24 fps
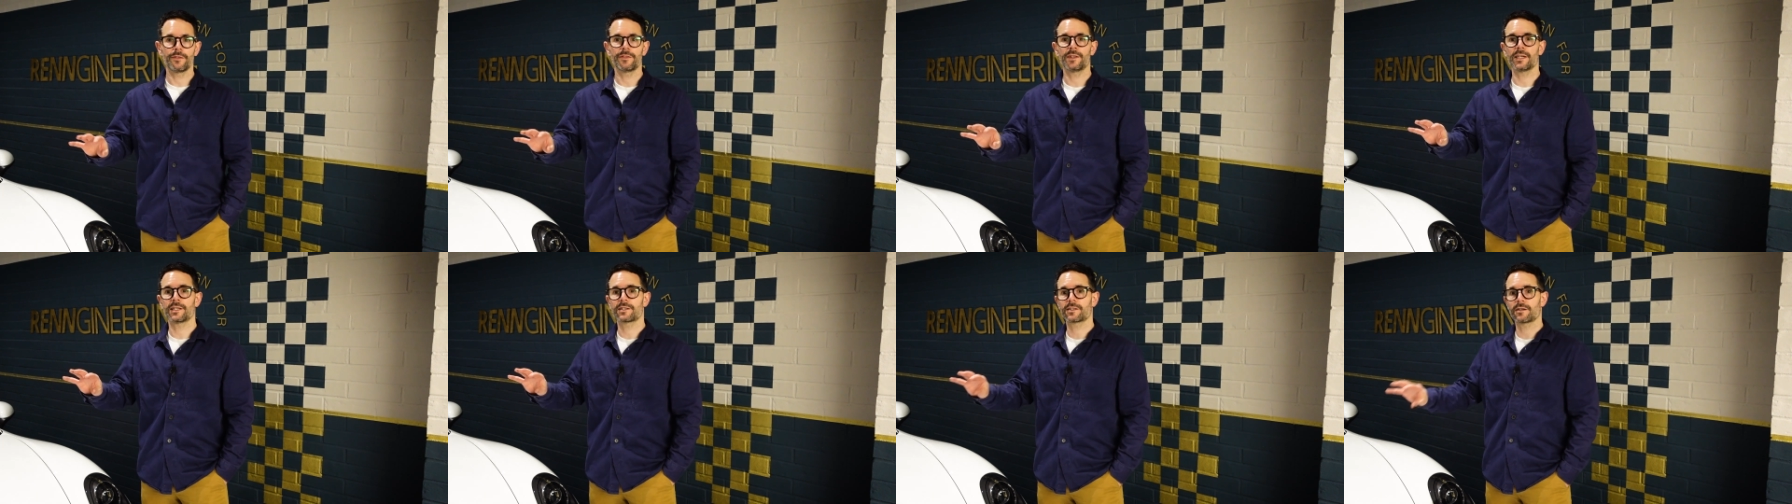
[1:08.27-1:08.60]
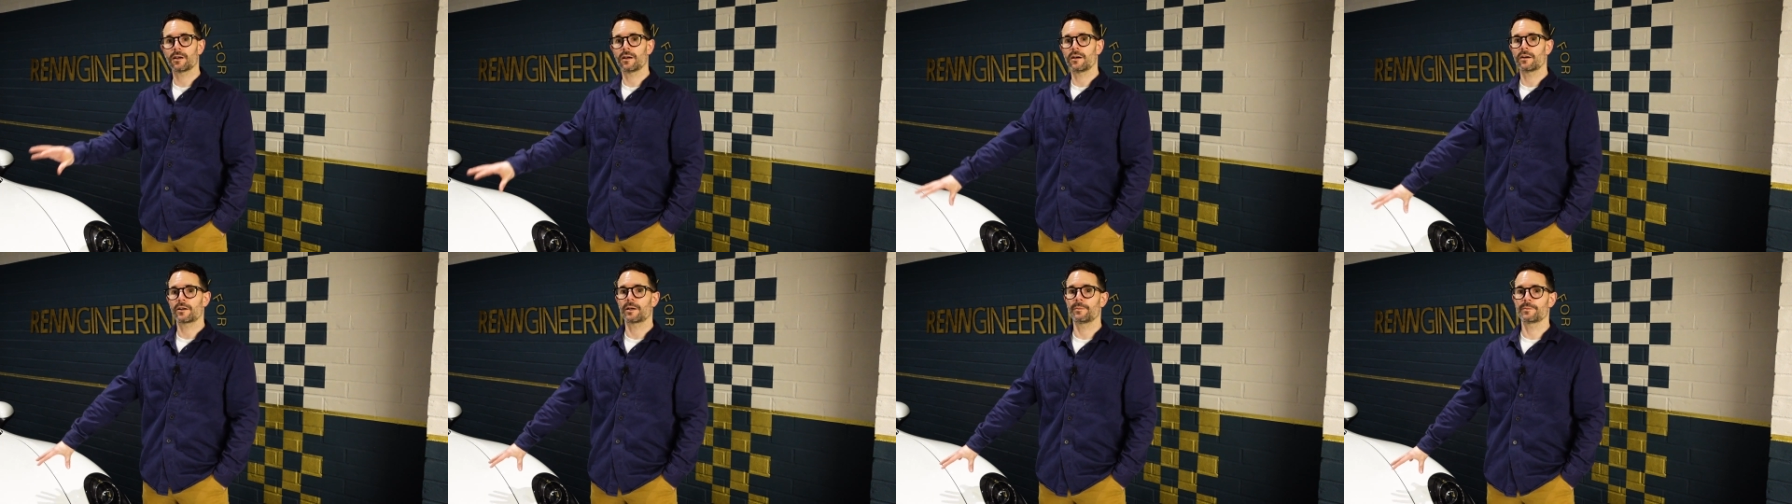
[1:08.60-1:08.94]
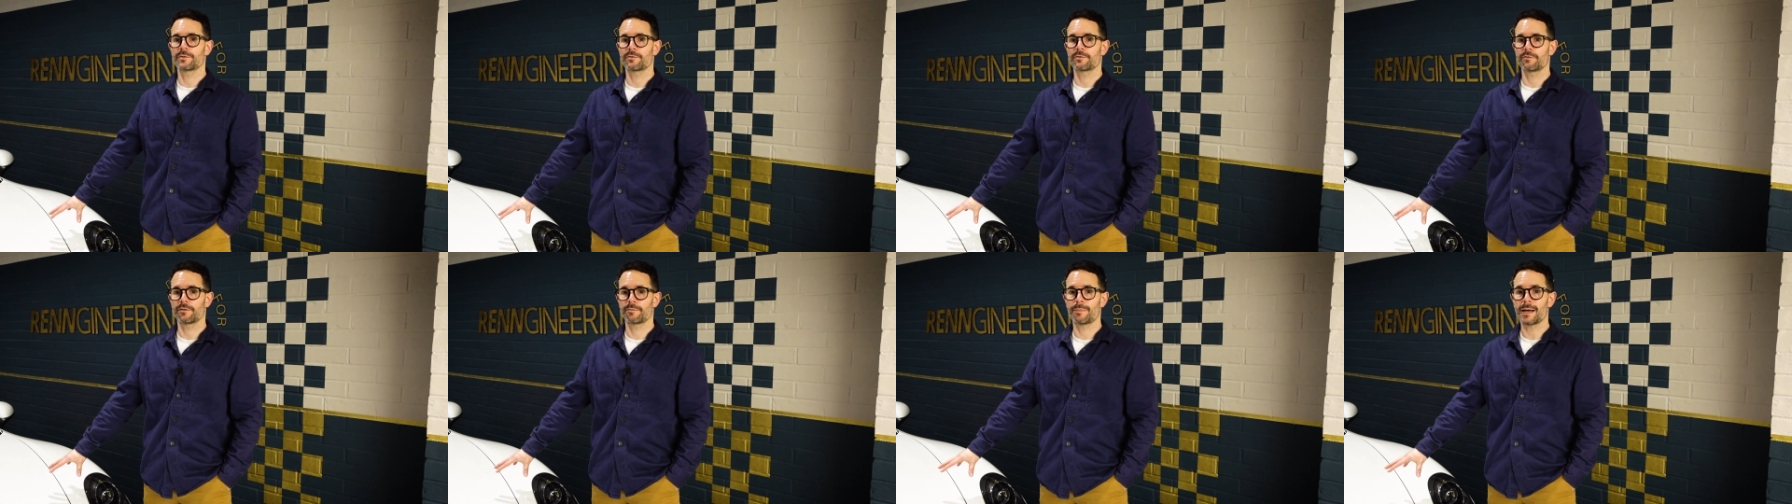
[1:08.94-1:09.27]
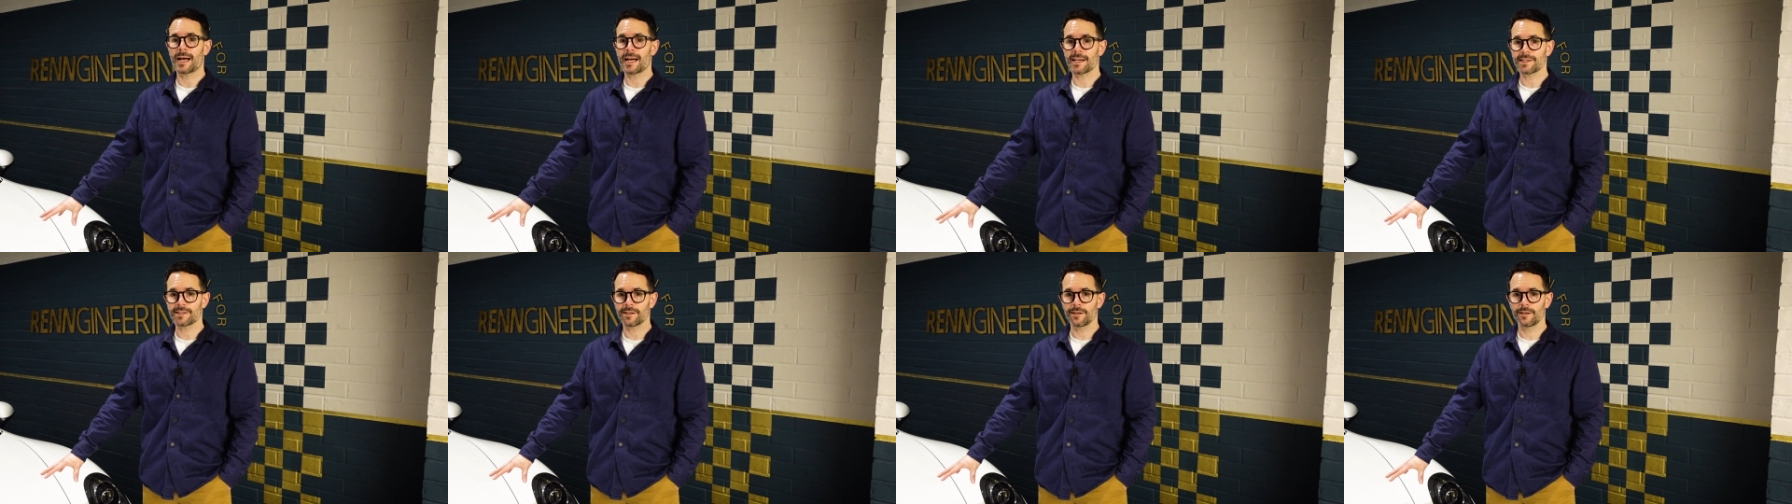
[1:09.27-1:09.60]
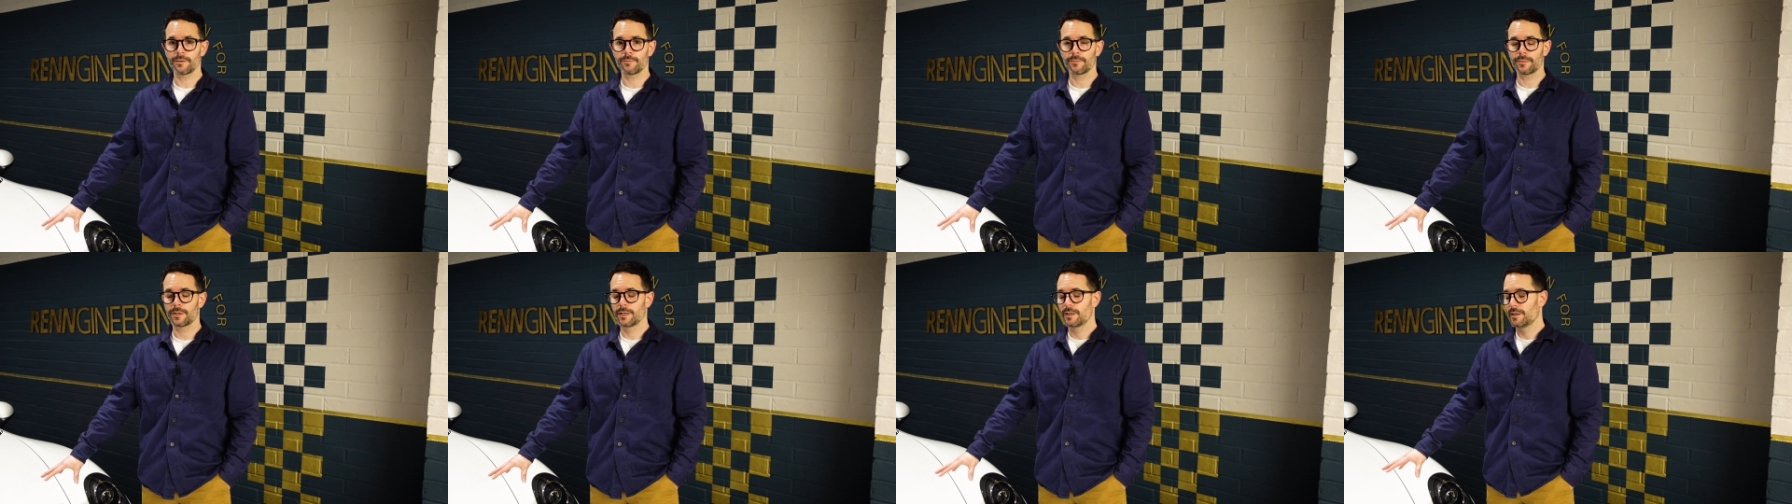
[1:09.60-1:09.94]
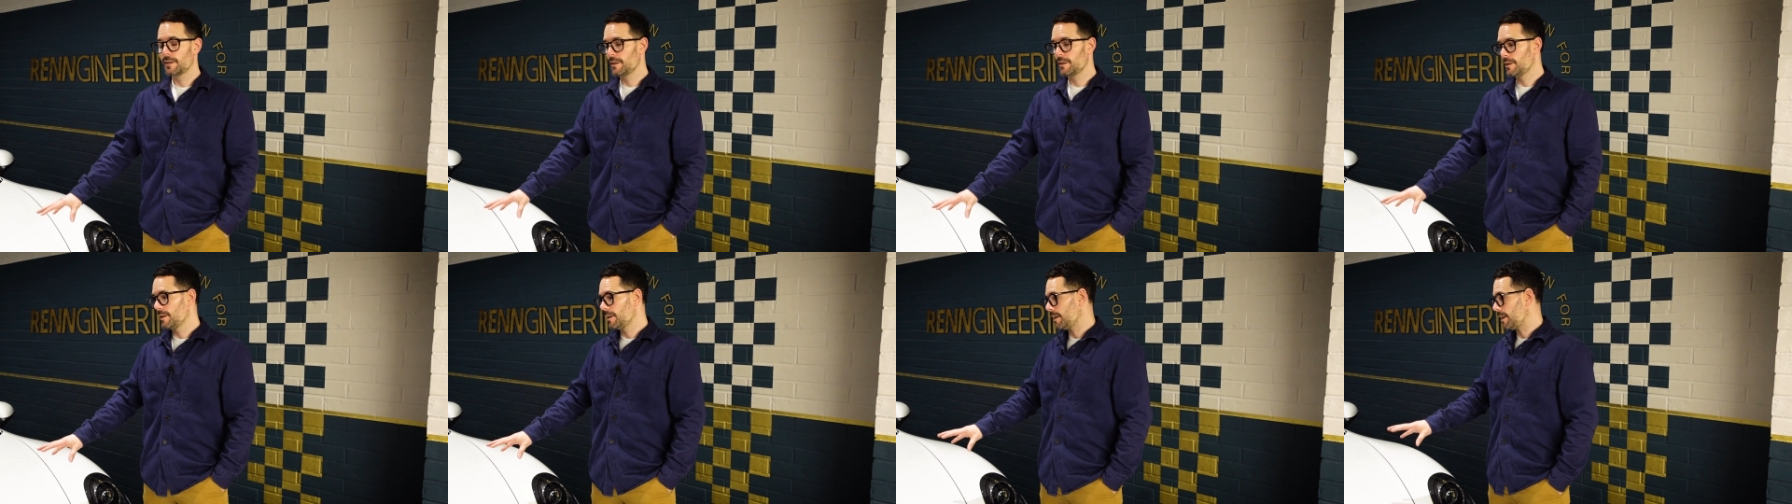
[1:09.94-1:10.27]
This car comes with PASM,
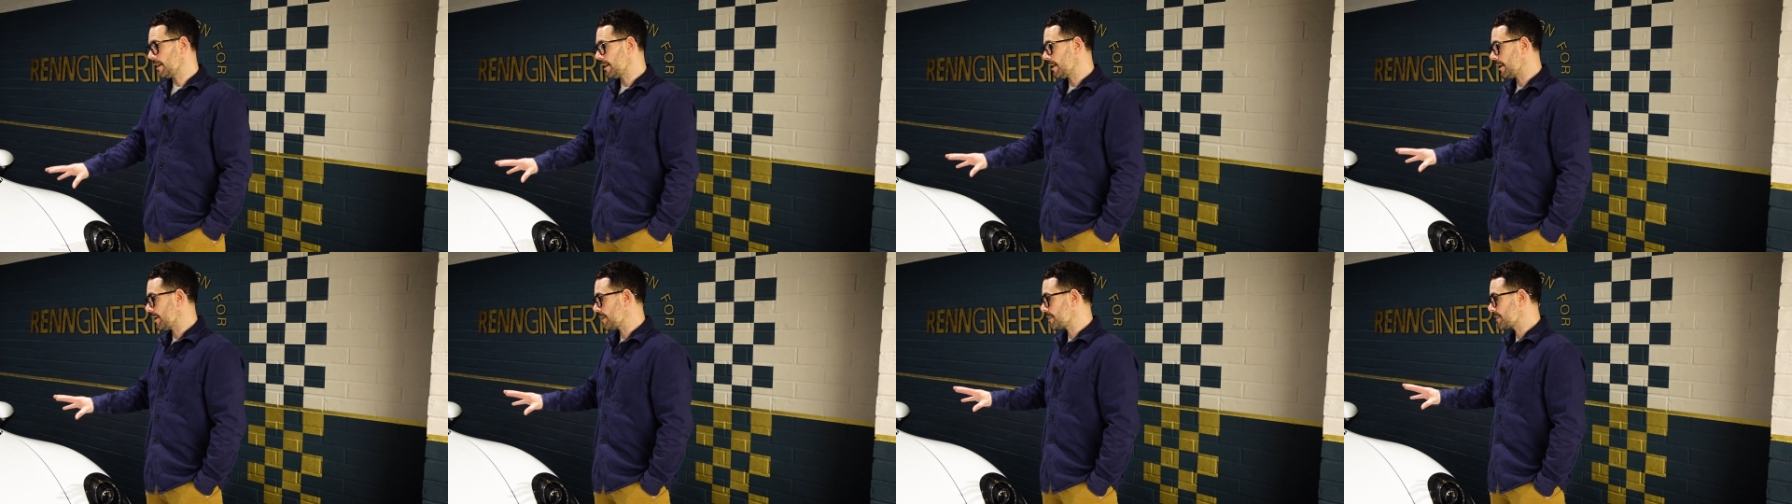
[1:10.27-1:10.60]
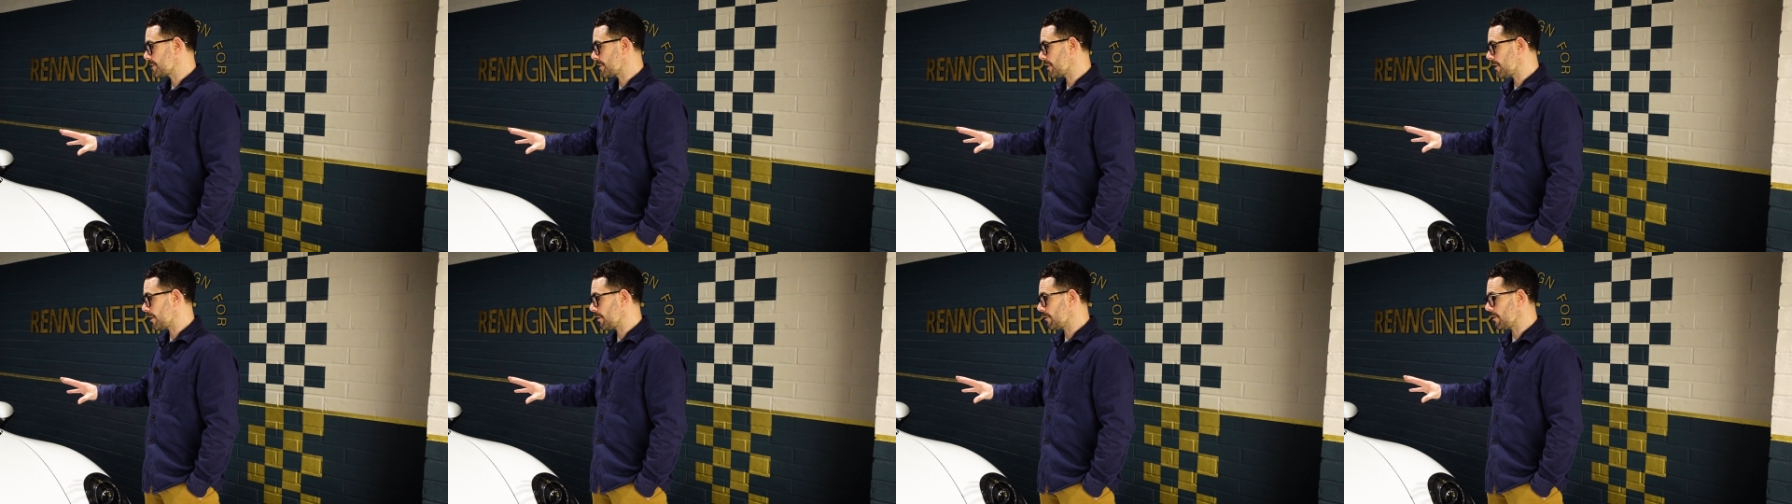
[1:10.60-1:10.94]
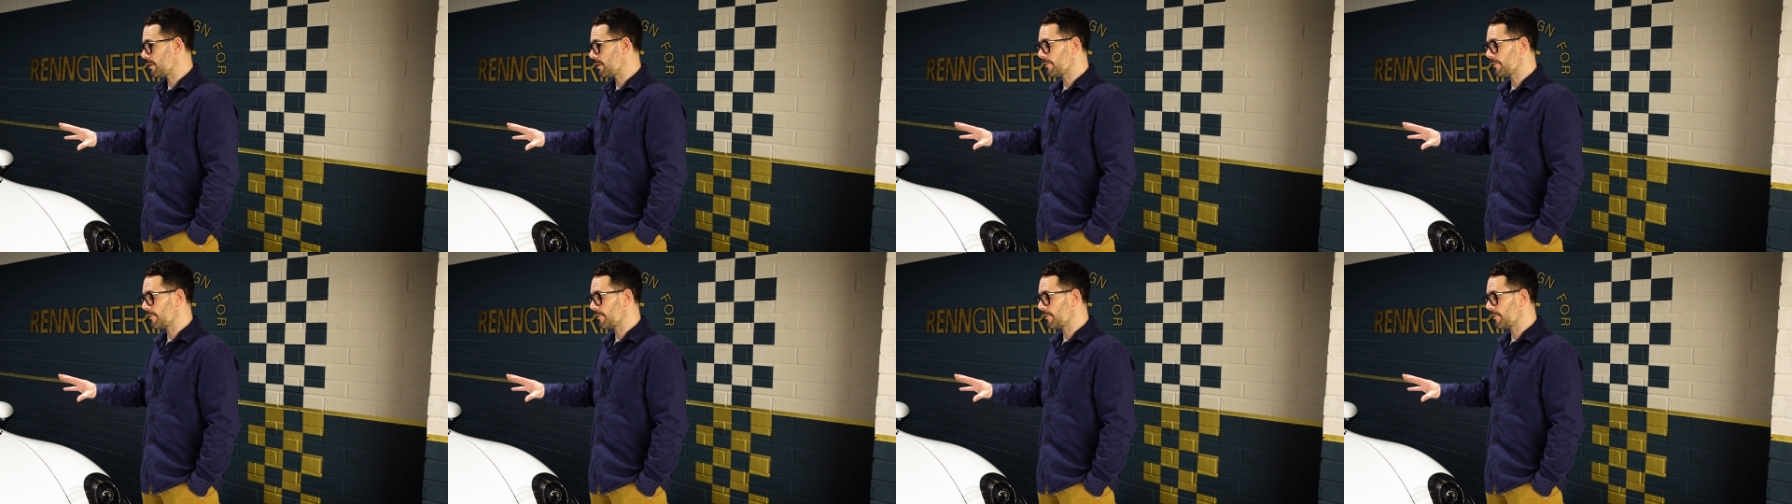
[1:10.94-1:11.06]
so